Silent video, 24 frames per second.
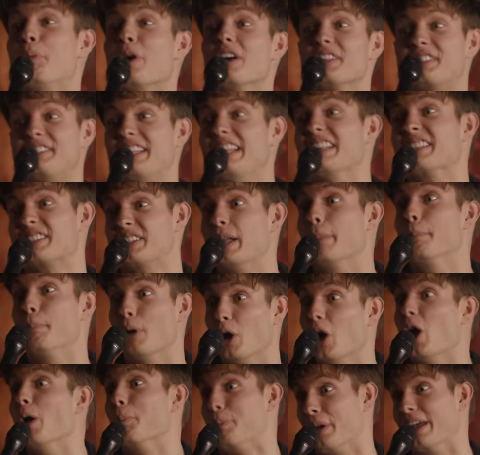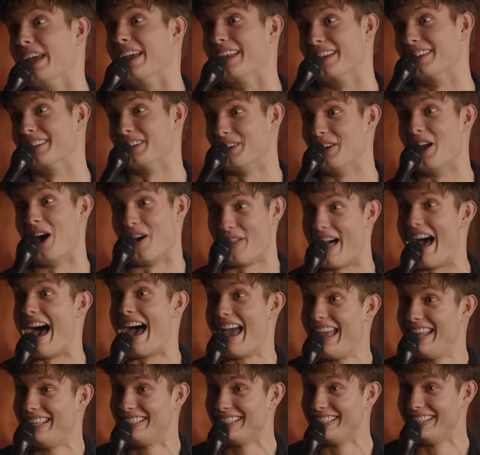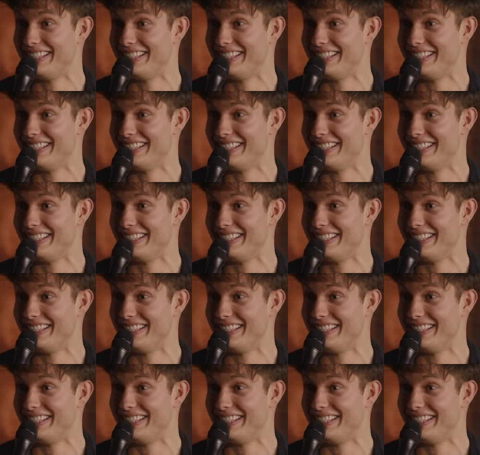pussy is the bullpen. Do you know that?